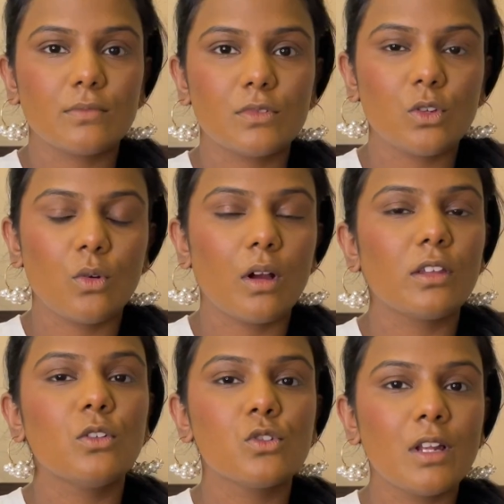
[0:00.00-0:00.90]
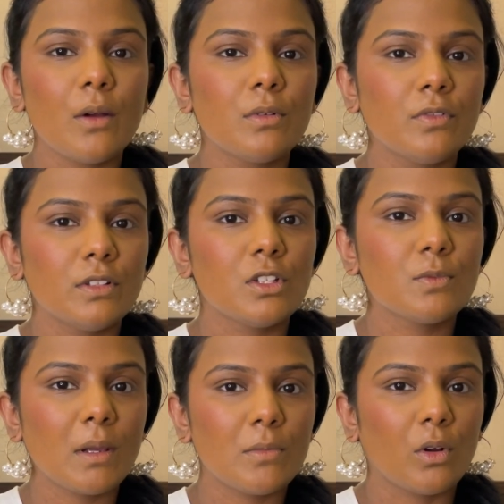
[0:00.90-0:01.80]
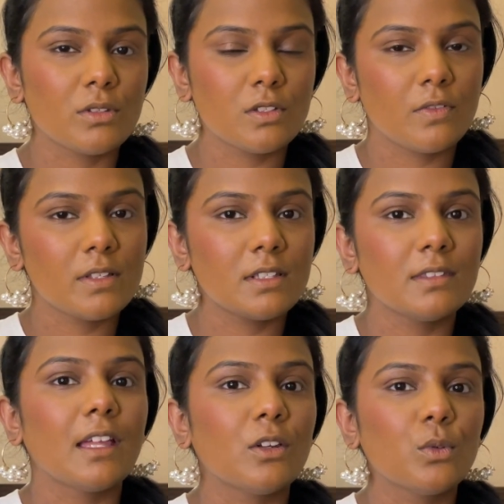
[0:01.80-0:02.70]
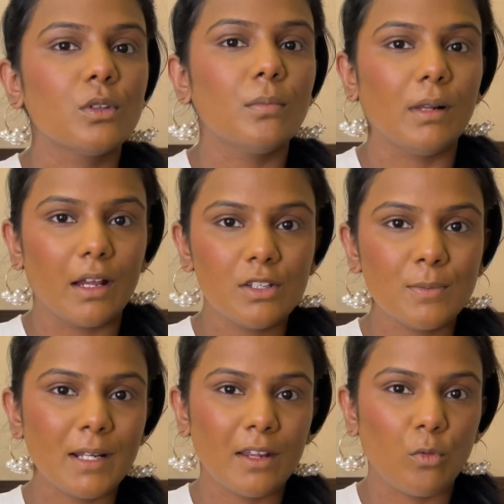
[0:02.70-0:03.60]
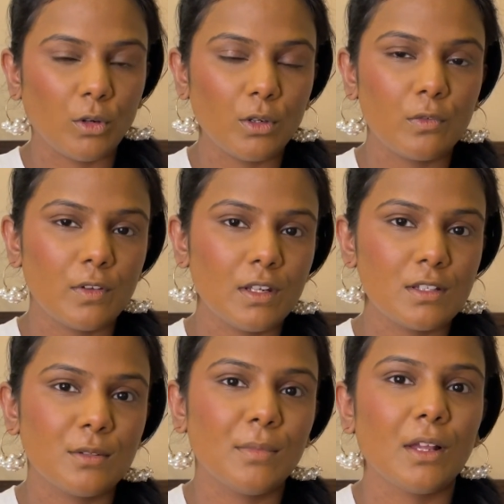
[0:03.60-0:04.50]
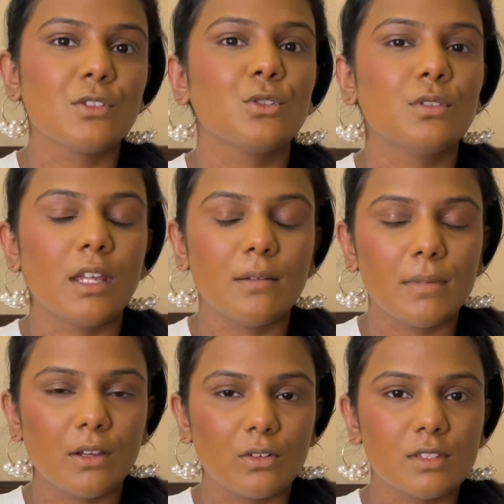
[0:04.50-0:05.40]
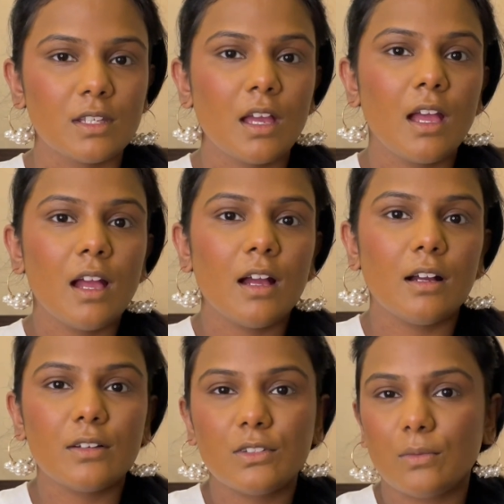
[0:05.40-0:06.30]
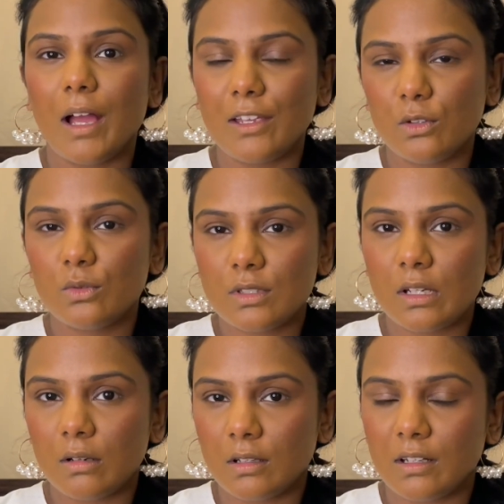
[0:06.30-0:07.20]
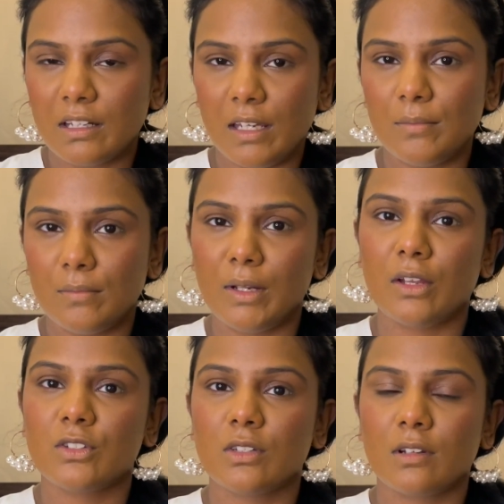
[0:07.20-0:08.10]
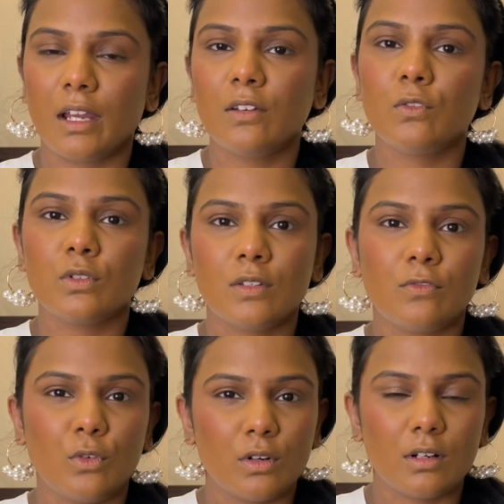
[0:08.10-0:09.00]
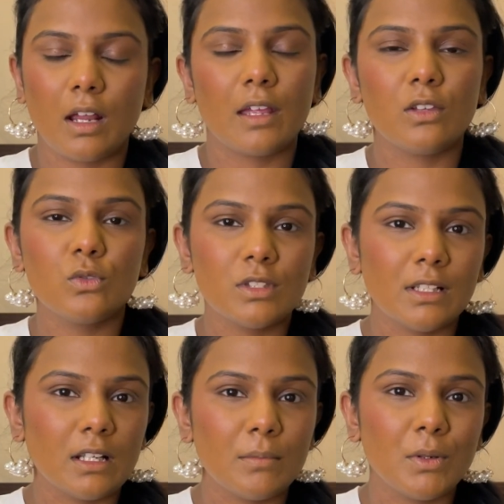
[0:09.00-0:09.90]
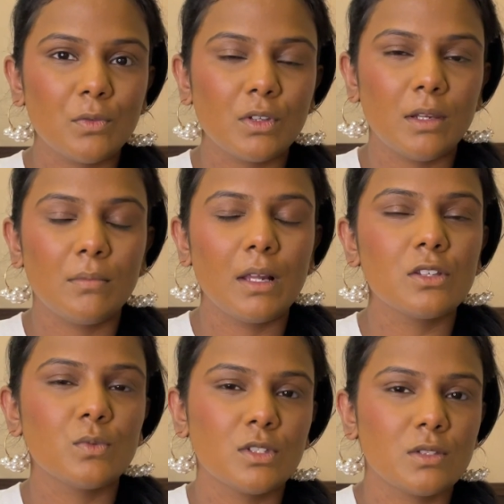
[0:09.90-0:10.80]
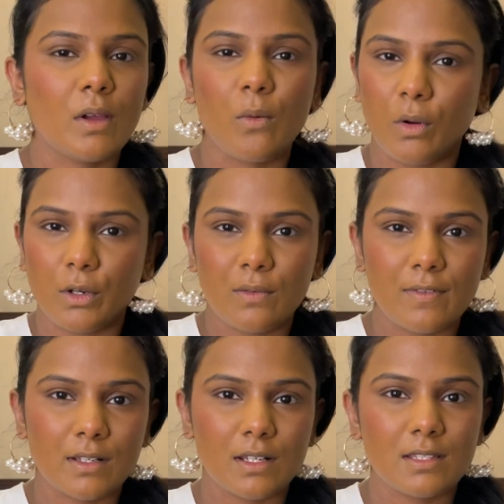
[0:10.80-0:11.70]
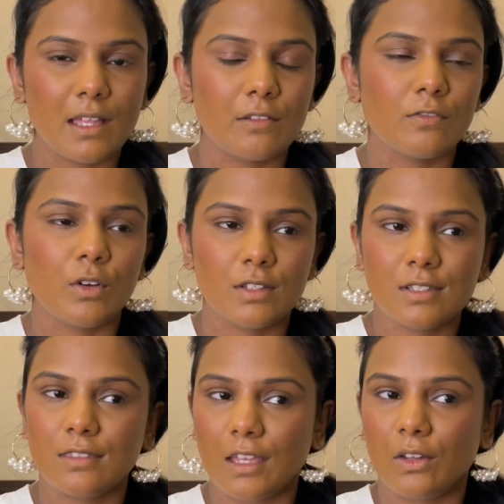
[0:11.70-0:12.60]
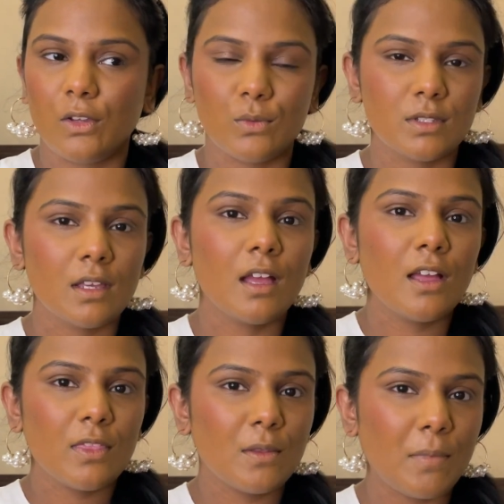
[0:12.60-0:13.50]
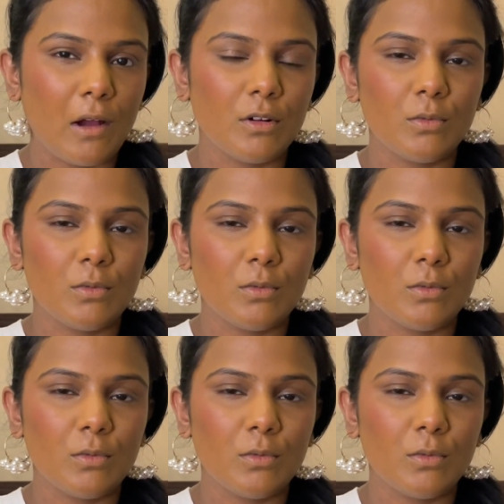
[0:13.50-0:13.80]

So usually I would finish my bronzer first and then do the blush, but I wanted to finish the blush today because I used a cream blush, right? I use a little bit of cream blush, which is why I wanted to finish that first and then use the powder